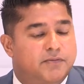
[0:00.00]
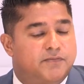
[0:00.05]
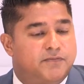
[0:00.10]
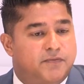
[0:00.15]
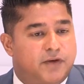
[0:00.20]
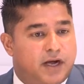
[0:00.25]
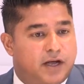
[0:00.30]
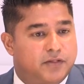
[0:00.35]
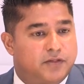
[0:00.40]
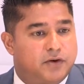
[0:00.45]

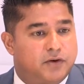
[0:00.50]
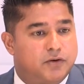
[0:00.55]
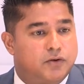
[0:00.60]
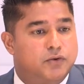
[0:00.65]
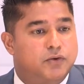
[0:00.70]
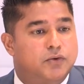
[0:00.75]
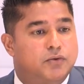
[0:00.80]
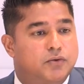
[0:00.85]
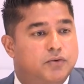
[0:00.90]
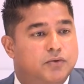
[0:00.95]
Father
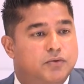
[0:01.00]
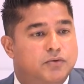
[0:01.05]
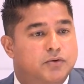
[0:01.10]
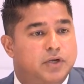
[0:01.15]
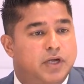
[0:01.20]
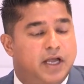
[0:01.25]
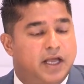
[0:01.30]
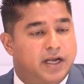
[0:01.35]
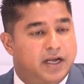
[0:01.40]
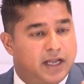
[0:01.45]
who,
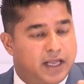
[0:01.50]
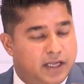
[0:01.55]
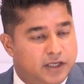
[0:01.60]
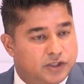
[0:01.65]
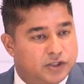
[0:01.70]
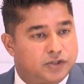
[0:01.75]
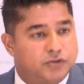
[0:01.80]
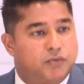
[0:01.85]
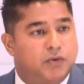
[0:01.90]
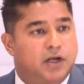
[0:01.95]
at
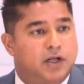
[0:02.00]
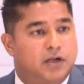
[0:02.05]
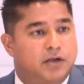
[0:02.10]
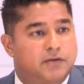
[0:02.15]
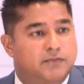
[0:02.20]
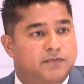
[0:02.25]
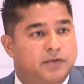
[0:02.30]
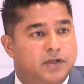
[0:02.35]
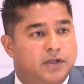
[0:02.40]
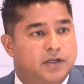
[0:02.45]
age
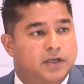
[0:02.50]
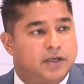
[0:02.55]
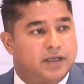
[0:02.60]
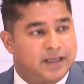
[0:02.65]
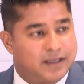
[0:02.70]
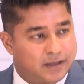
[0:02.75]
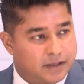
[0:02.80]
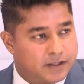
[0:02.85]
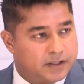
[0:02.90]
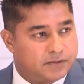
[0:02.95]
12,
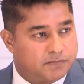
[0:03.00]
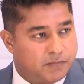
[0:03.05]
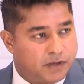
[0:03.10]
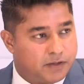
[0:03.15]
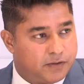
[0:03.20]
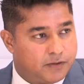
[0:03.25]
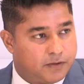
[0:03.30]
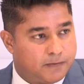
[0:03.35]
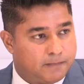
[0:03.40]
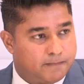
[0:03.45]
killed his
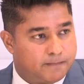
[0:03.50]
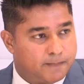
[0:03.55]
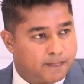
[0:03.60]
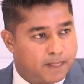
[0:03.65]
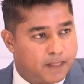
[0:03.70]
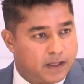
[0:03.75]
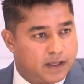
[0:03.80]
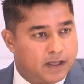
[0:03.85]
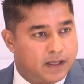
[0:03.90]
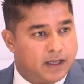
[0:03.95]
mother,
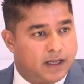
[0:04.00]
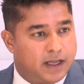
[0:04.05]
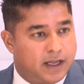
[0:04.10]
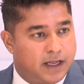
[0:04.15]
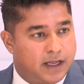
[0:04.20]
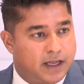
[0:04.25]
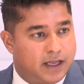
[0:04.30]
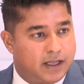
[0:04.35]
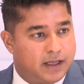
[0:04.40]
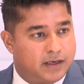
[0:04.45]

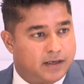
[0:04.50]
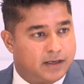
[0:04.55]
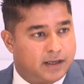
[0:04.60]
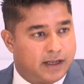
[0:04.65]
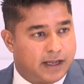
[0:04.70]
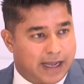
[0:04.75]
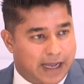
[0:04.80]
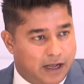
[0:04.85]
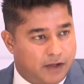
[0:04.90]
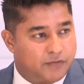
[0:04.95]
and
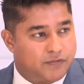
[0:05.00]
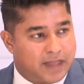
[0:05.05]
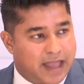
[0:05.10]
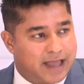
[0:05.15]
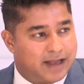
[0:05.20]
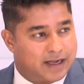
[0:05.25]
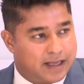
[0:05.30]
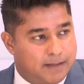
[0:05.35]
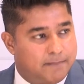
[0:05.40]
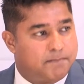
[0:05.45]
how
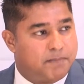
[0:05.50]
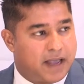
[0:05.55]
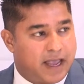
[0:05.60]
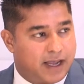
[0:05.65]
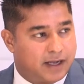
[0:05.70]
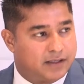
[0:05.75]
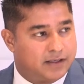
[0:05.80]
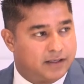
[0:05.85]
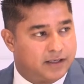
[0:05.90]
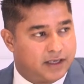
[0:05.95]
that
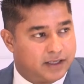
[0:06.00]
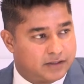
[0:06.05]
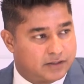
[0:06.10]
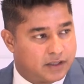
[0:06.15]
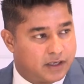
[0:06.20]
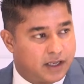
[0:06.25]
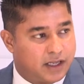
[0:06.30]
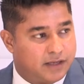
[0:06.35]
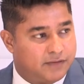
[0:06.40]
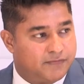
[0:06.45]
impacted his
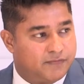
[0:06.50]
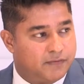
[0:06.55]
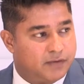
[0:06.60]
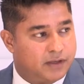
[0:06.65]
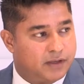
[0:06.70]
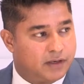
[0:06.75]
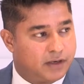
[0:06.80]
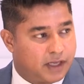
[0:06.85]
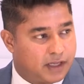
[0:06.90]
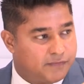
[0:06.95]
life
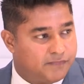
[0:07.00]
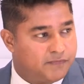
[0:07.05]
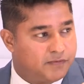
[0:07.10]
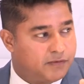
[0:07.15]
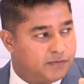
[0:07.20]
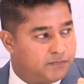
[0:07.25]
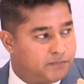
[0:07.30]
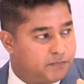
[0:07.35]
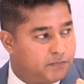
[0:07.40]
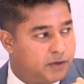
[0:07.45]

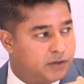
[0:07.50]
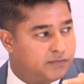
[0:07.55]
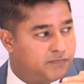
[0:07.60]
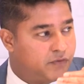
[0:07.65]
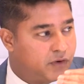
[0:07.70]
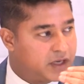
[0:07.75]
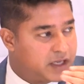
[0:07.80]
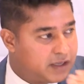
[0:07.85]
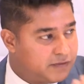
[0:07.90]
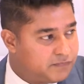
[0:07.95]
of both
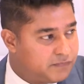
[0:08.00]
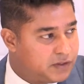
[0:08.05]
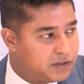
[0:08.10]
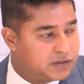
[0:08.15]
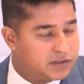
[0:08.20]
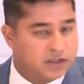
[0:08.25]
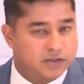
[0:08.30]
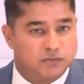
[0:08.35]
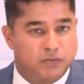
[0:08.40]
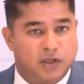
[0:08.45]

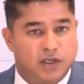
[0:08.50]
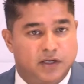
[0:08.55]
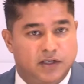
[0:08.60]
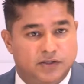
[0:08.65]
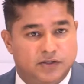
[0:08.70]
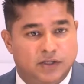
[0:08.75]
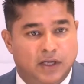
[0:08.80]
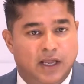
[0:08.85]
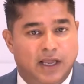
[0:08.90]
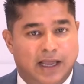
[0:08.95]
forgiveness as well
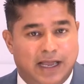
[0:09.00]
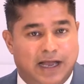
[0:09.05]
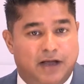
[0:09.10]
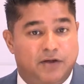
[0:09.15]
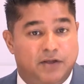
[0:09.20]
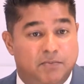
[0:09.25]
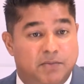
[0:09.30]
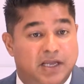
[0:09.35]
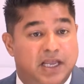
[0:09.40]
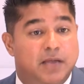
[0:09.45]
as
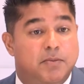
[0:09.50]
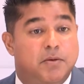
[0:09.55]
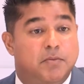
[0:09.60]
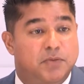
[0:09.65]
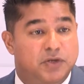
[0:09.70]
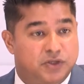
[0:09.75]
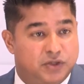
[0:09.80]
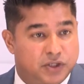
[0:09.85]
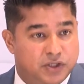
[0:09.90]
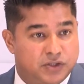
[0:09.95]
how he became a
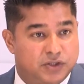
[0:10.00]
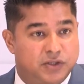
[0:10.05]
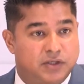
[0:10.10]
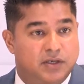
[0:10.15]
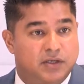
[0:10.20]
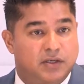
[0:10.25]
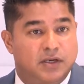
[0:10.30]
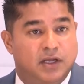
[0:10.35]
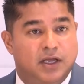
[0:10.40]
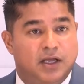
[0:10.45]

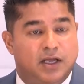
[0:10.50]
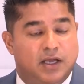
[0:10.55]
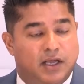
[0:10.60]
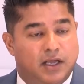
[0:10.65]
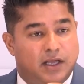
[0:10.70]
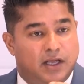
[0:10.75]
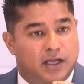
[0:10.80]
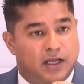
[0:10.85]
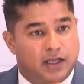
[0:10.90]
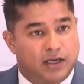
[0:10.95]
magician
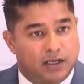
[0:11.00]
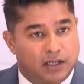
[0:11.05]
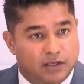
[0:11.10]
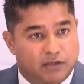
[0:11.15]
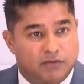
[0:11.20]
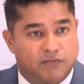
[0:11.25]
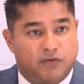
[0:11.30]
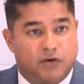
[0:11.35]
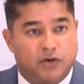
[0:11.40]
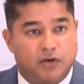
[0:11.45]
and
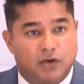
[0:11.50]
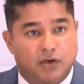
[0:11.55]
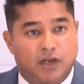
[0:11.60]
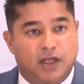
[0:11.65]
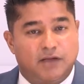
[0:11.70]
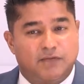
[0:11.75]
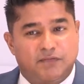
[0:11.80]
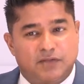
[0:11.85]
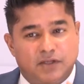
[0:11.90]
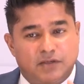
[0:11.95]
introverted
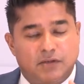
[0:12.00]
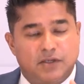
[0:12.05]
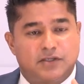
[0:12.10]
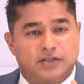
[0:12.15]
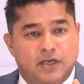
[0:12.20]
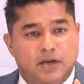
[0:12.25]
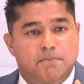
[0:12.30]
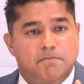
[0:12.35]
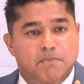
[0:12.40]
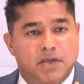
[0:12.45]
life.
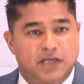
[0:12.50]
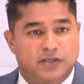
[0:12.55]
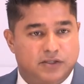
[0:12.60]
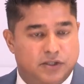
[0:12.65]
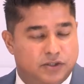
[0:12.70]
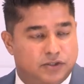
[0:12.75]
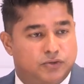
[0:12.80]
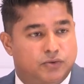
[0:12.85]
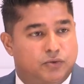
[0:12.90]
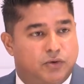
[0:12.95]
It's an
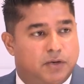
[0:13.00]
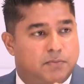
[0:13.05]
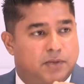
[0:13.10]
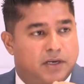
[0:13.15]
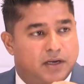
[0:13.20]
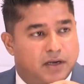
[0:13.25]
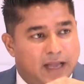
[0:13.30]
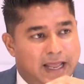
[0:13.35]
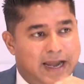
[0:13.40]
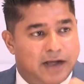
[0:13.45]
amazing story,
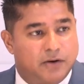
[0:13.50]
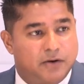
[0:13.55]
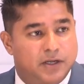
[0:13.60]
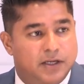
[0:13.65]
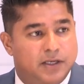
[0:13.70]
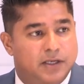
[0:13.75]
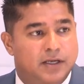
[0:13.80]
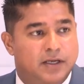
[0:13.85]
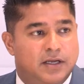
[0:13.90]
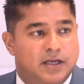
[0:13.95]
but
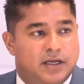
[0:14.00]
Larry